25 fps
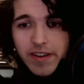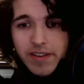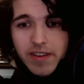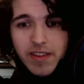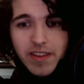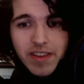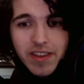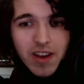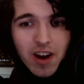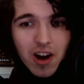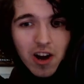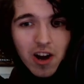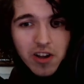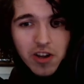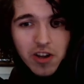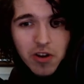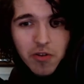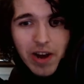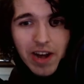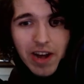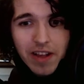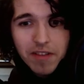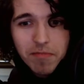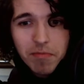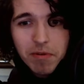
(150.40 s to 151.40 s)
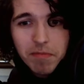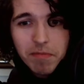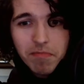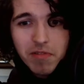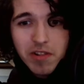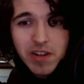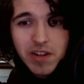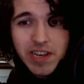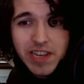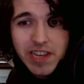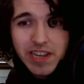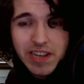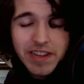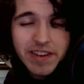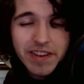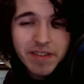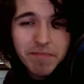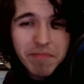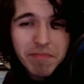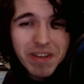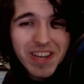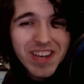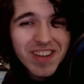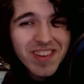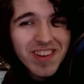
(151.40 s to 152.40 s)
Thiago has been playing in,
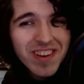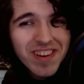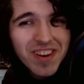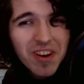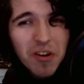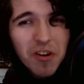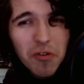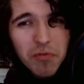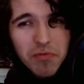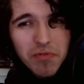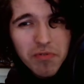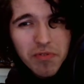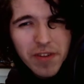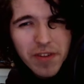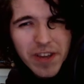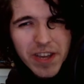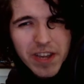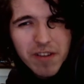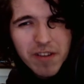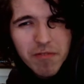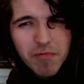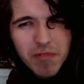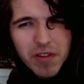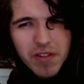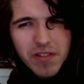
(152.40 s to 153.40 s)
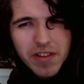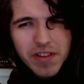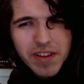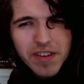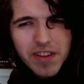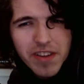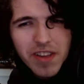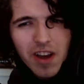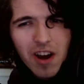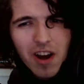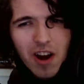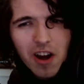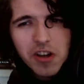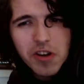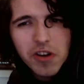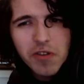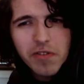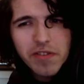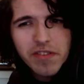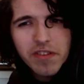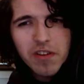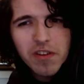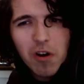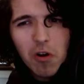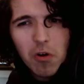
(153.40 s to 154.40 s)
because I don't think really Thiago
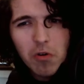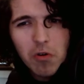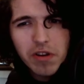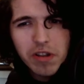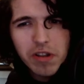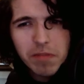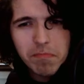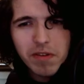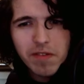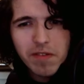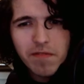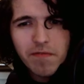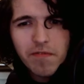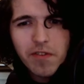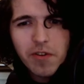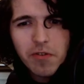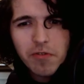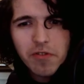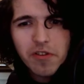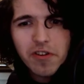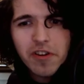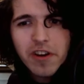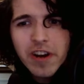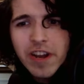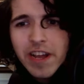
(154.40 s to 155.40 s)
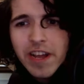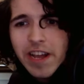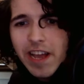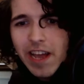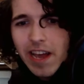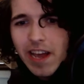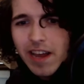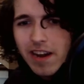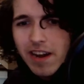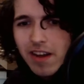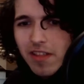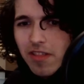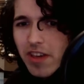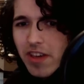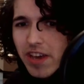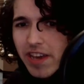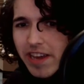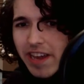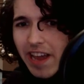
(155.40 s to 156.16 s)
is a holding midfielder. And I think